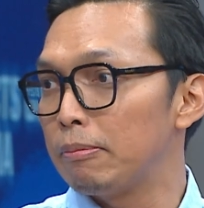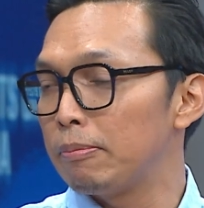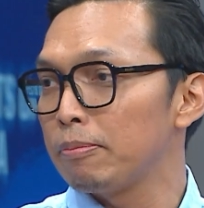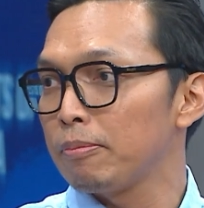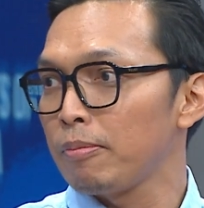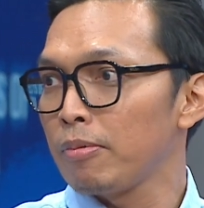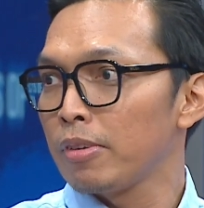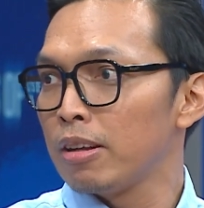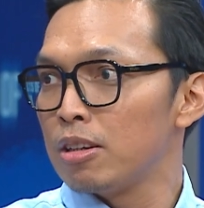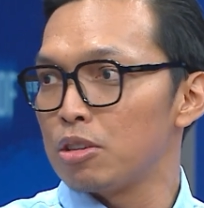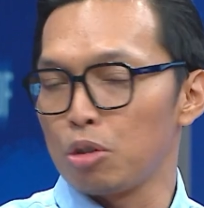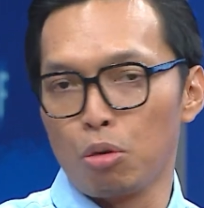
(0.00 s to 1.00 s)
Mm.
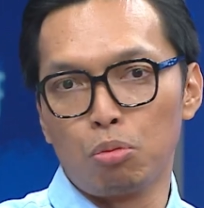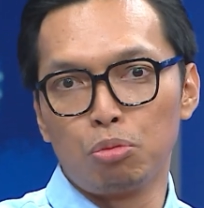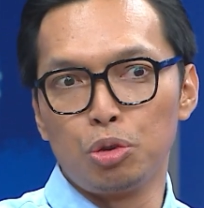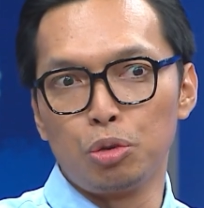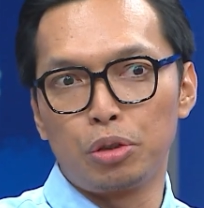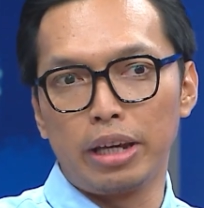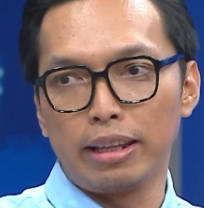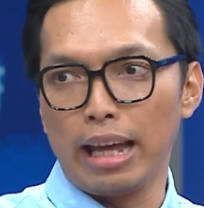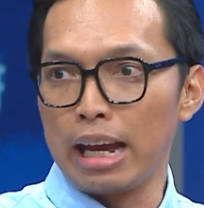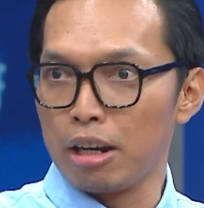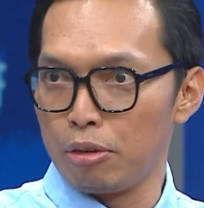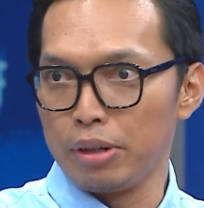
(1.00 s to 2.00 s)
So you get
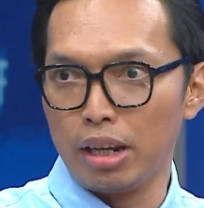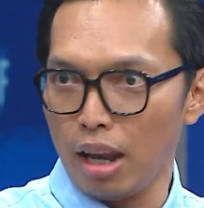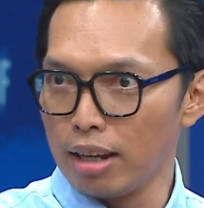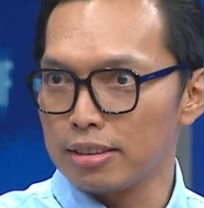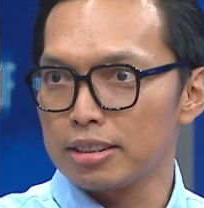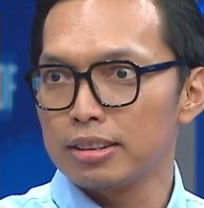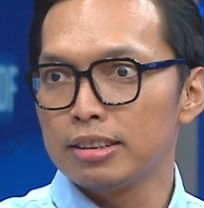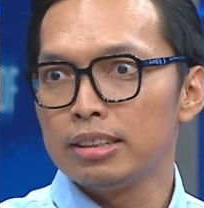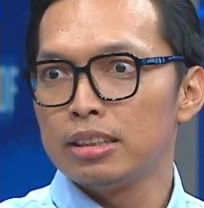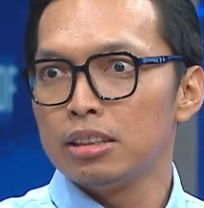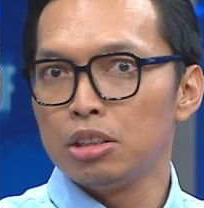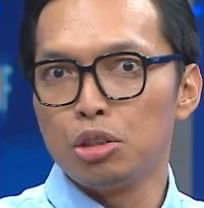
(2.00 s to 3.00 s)
angry a lot,
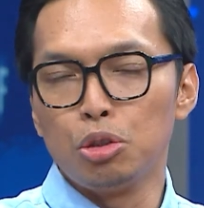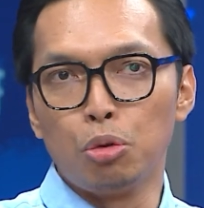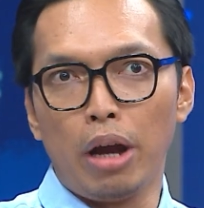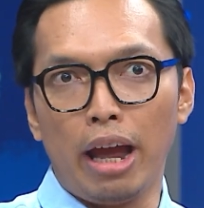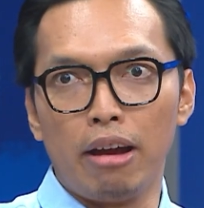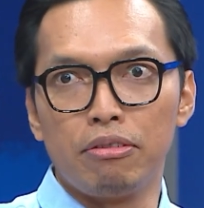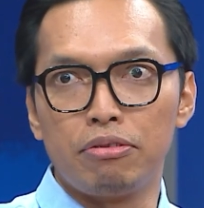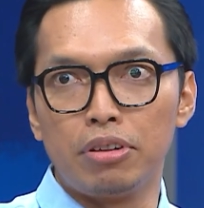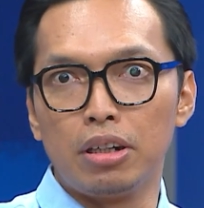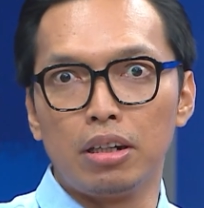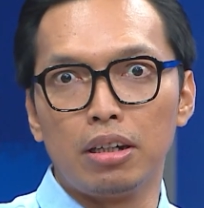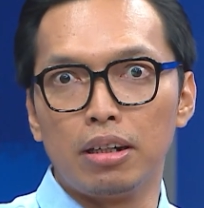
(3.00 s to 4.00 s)
mm-hmm. okay. have
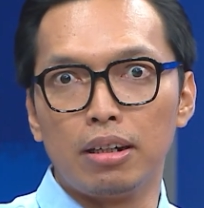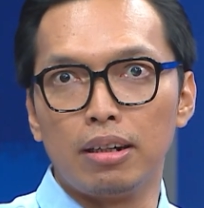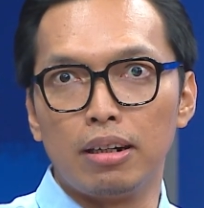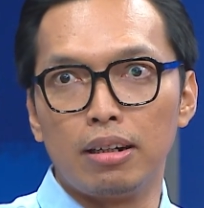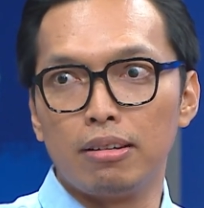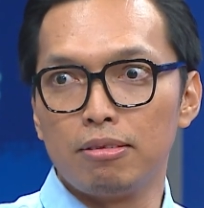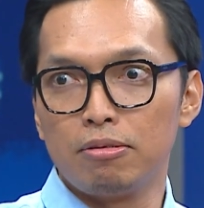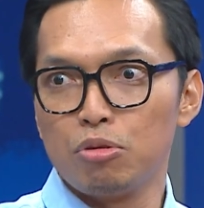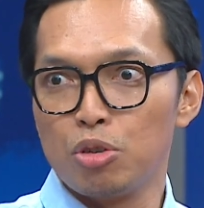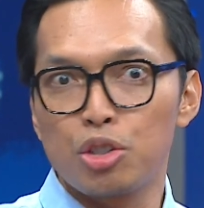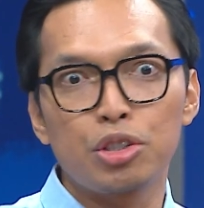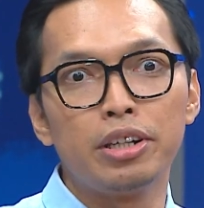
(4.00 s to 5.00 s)
uh, you snap
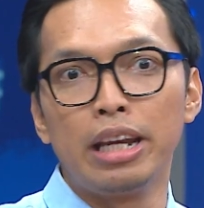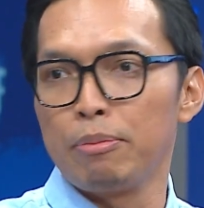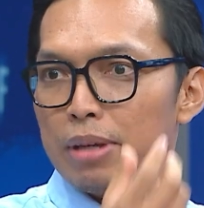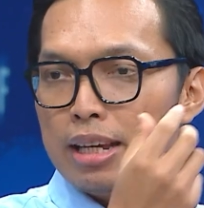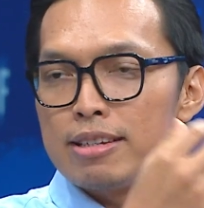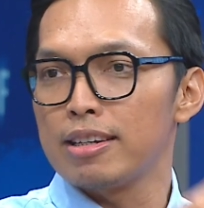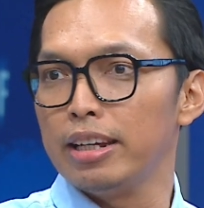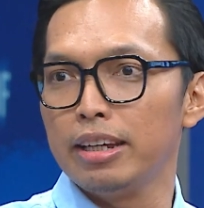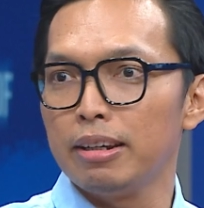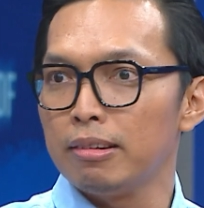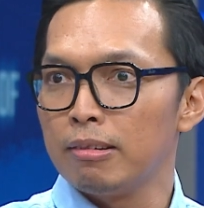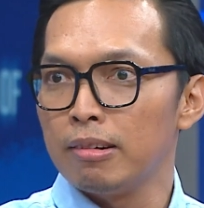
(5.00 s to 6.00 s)
easily, snap
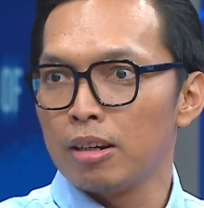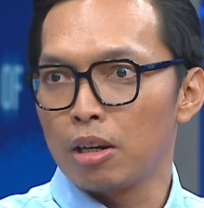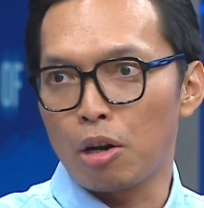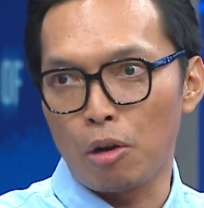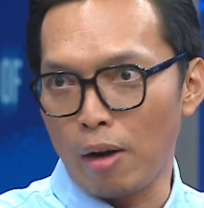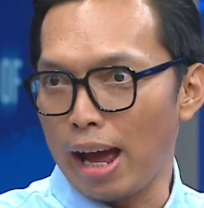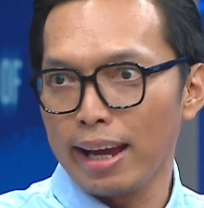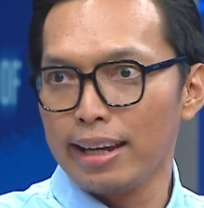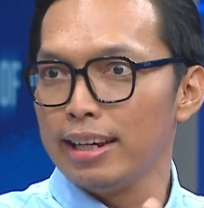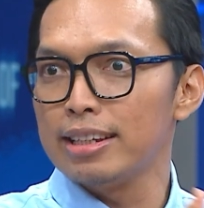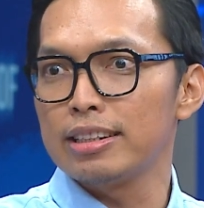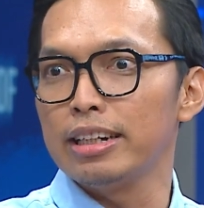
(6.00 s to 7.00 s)
easily, okay. cry
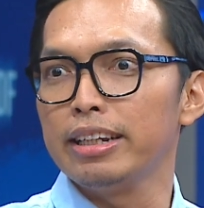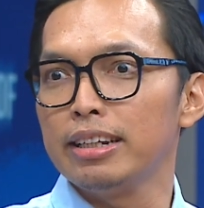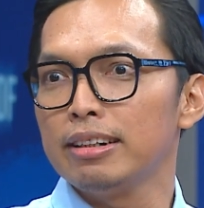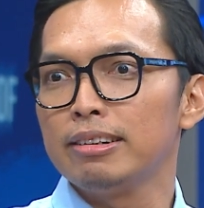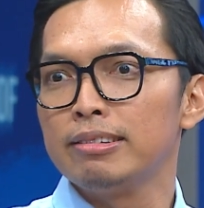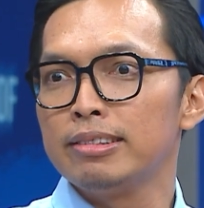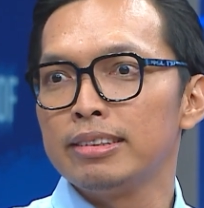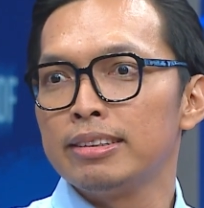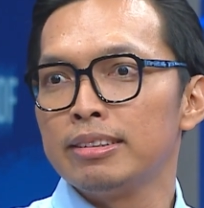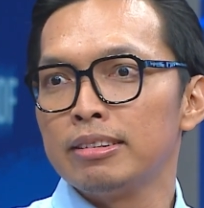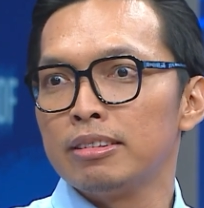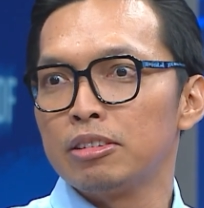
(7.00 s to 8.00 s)
easily.
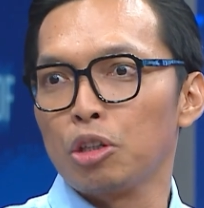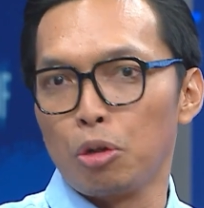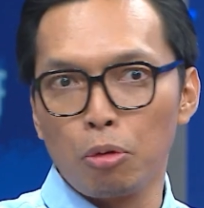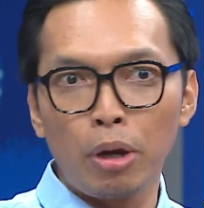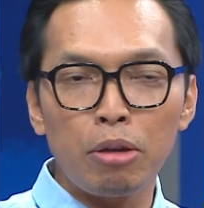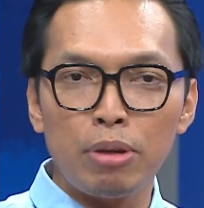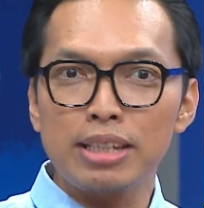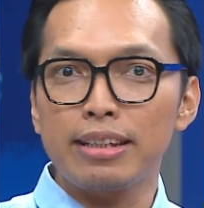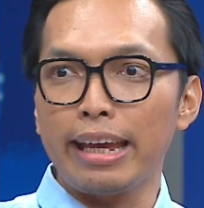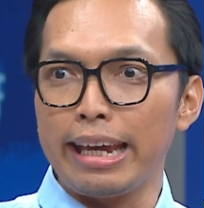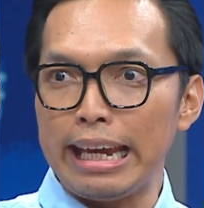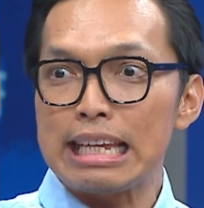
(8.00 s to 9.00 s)
Okay. So when we
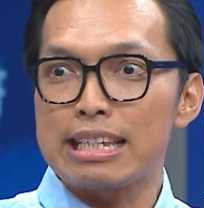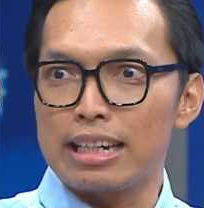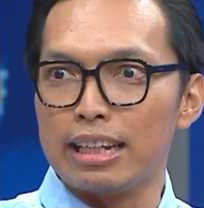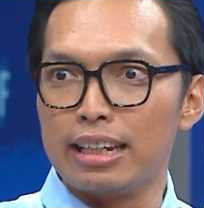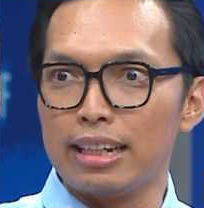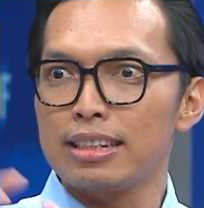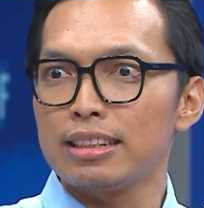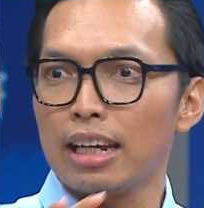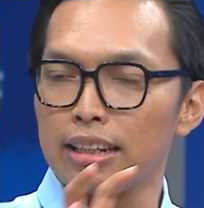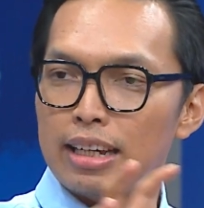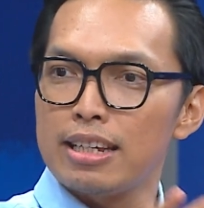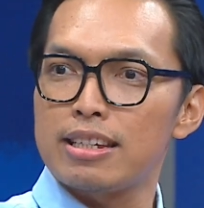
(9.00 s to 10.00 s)
say easily, it's
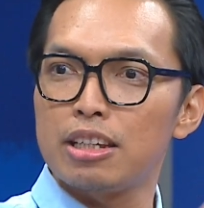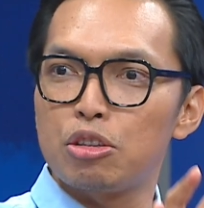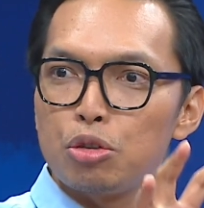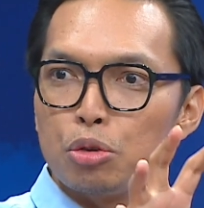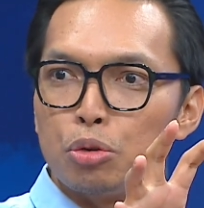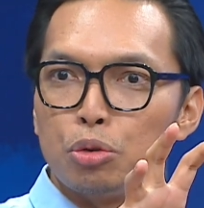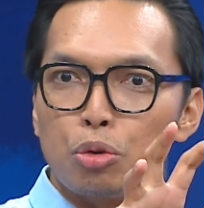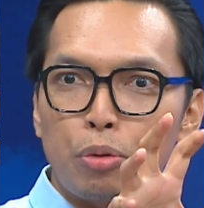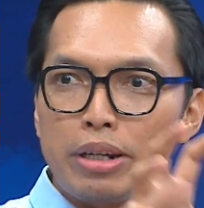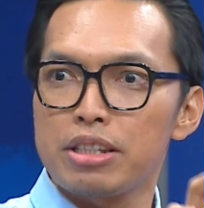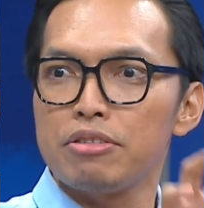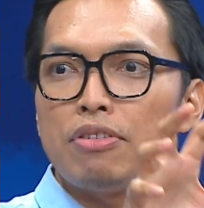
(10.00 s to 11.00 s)
not easy to
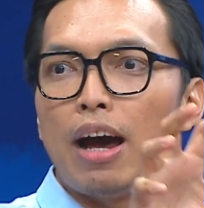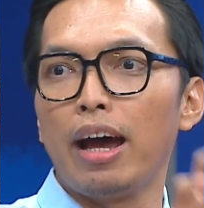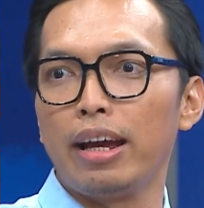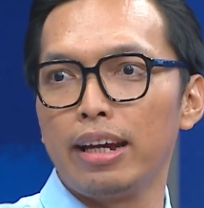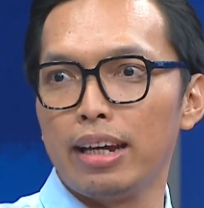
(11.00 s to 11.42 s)
quantify